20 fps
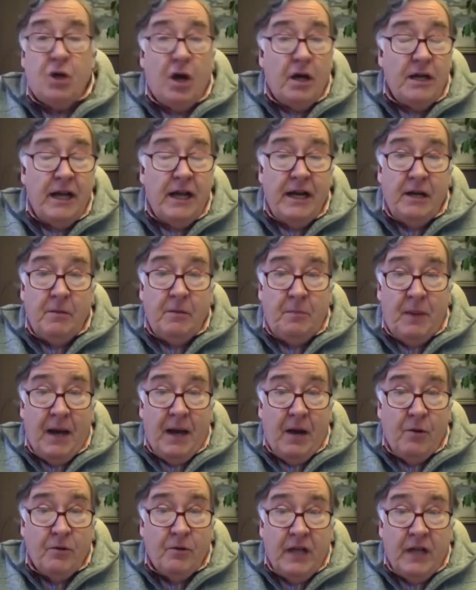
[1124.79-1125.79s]
talking
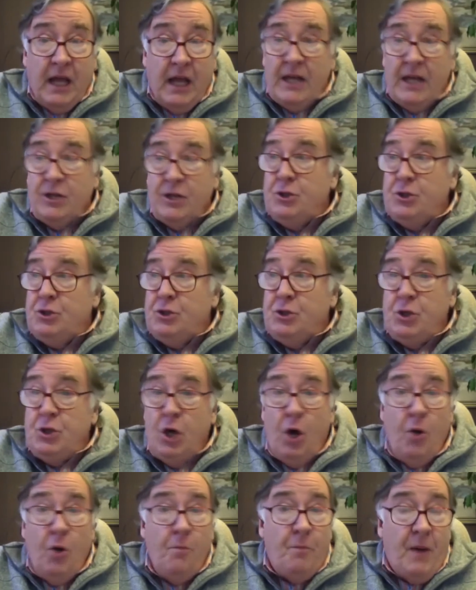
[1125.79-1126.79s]
about
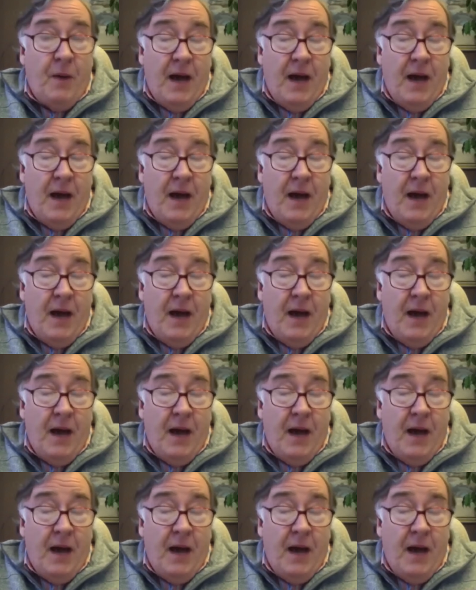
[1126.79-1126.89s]
Joe